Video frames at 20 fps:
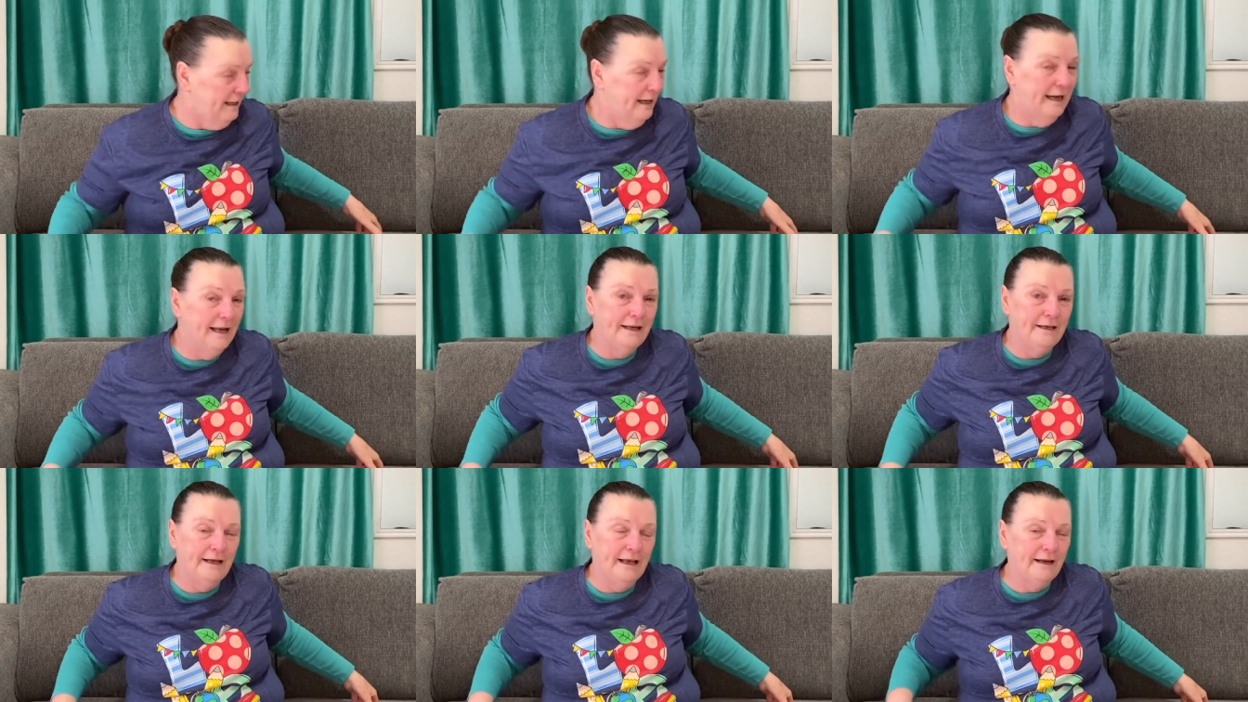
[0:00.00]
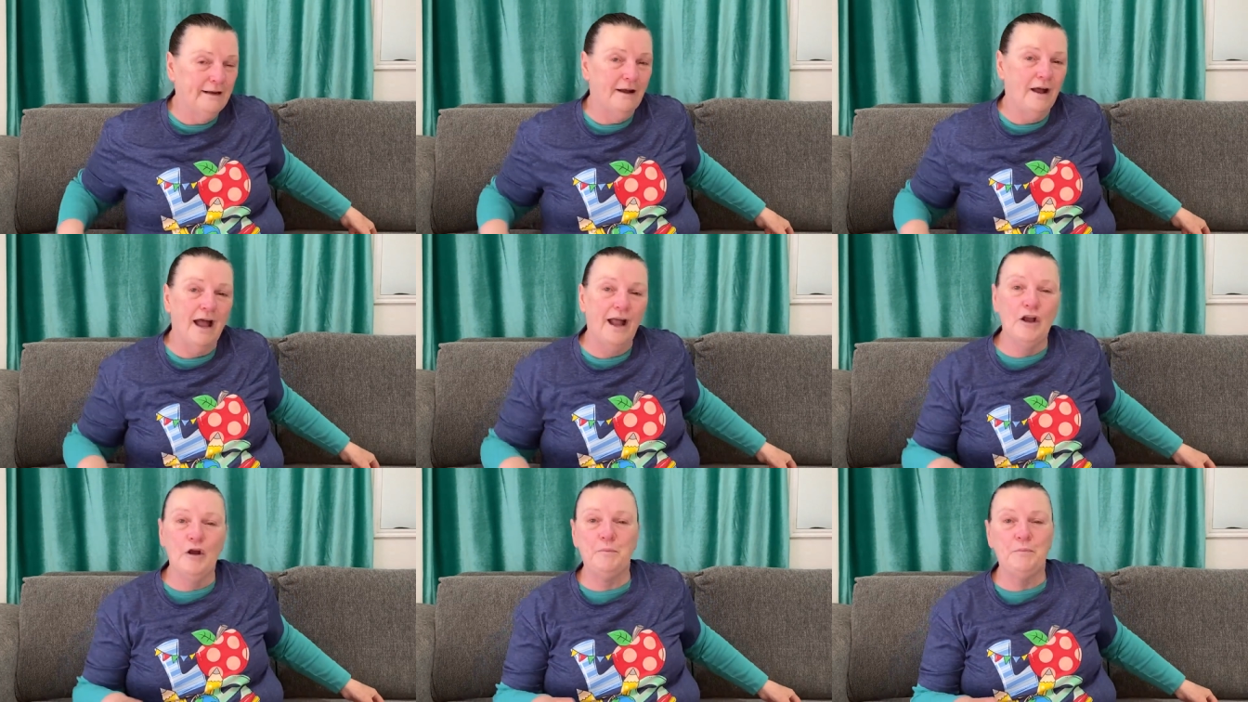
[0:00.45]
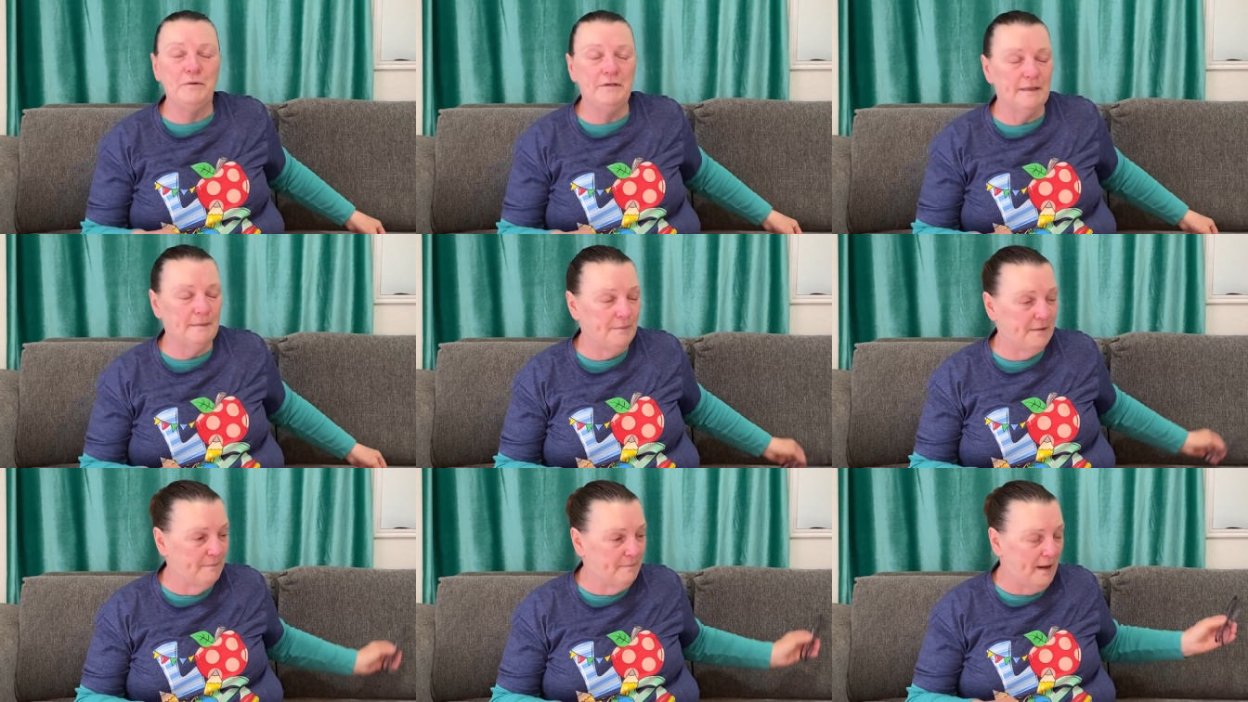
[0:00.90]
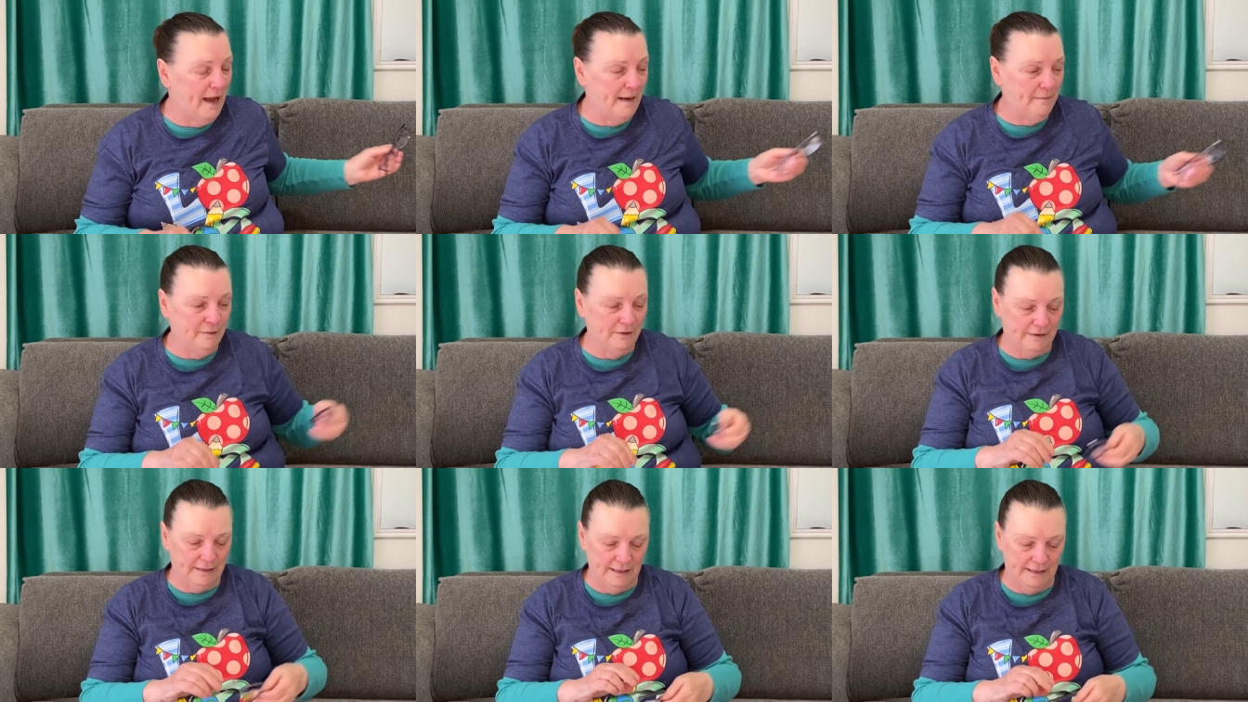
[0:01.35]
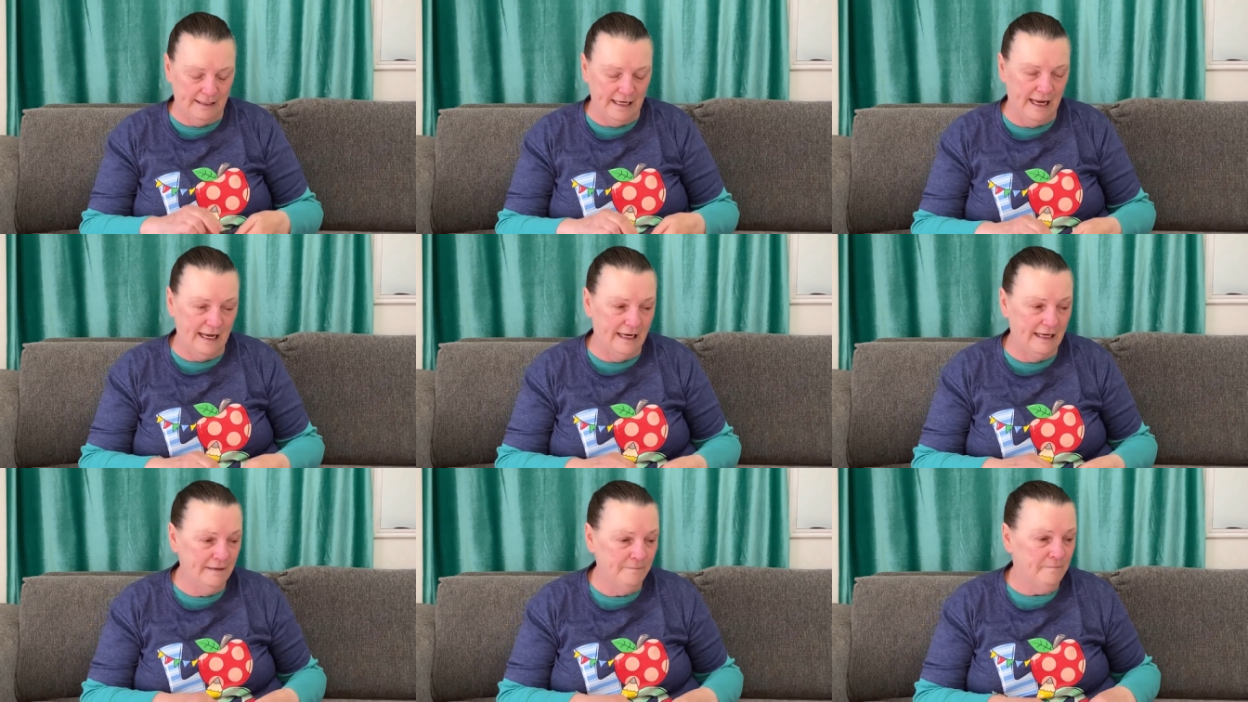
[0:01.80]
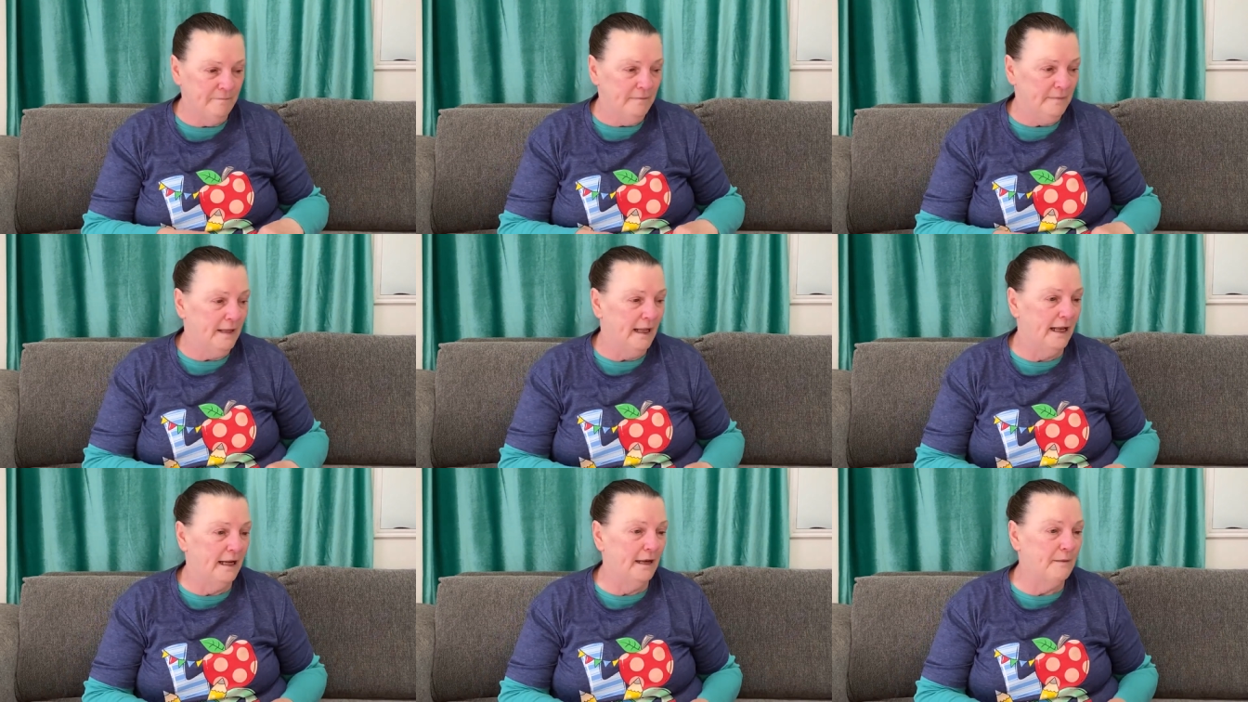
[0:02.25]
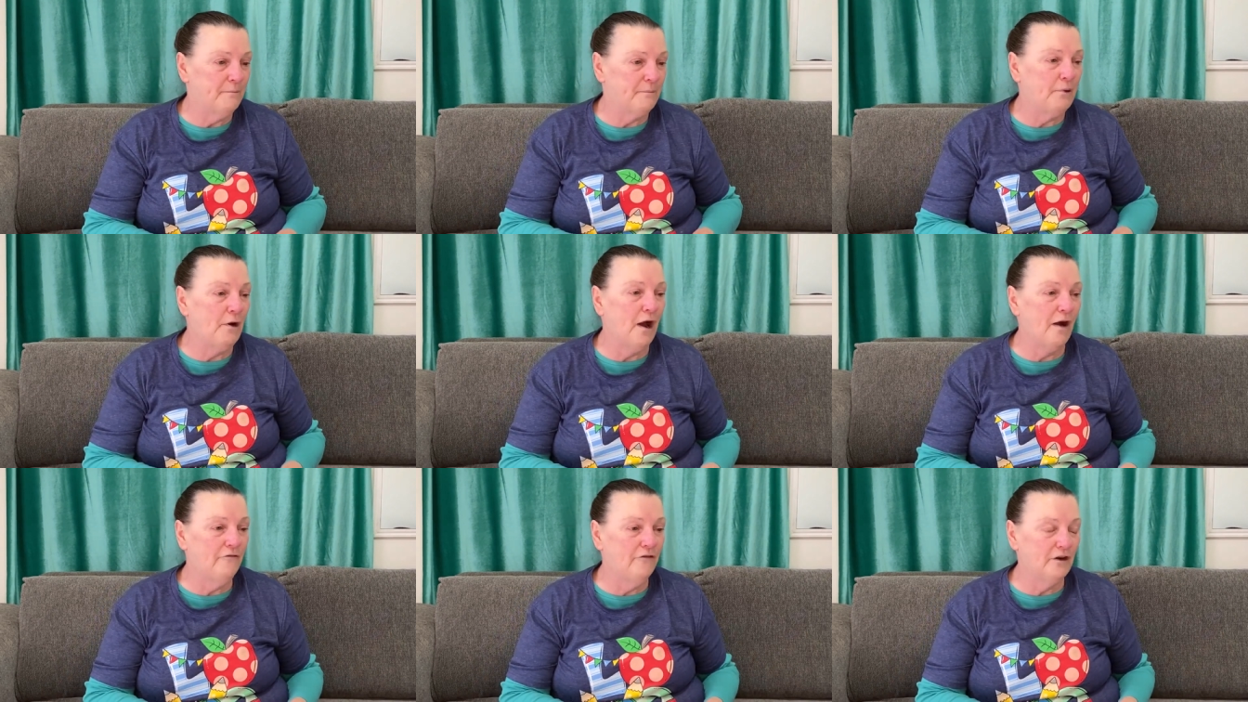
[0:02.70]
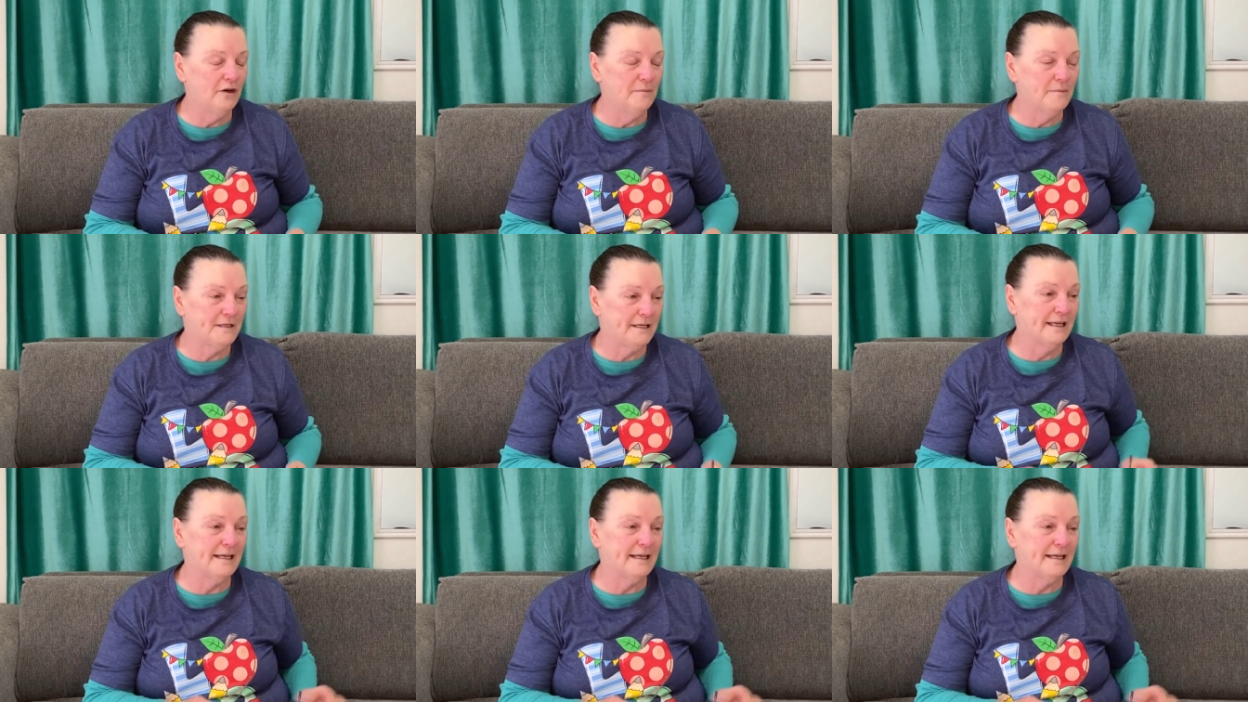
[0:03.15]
And yet I opened up the Bible today and in Proverbs